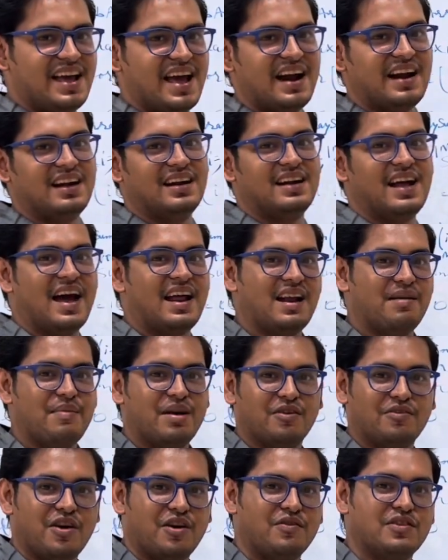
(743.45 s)
and dynamic
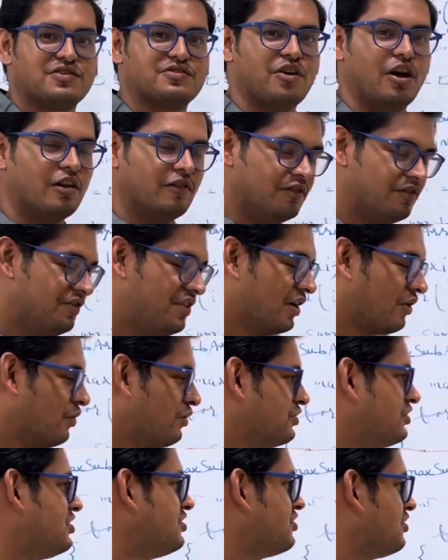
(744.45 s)
when we solve the
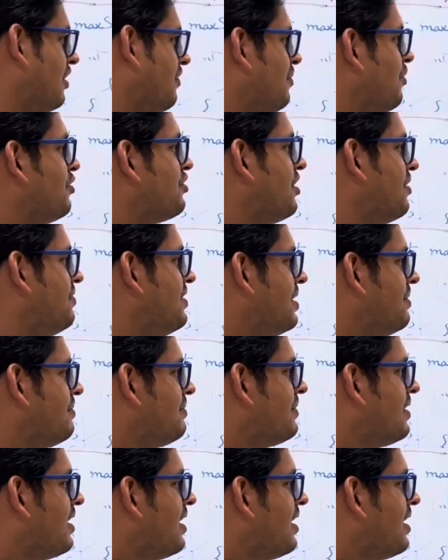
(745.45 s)
questions of both of them.